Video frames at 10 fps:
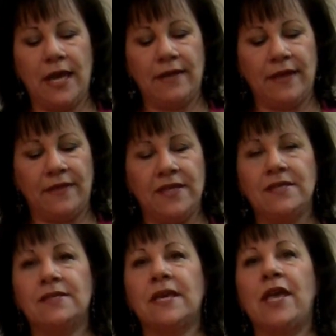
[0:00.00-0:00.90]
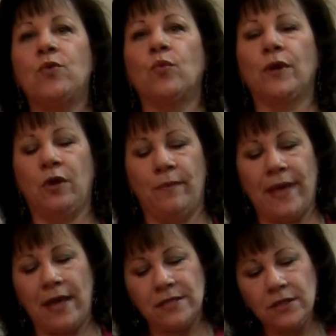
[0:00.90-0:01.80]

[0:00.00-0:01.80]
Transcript: that this is a real mouse.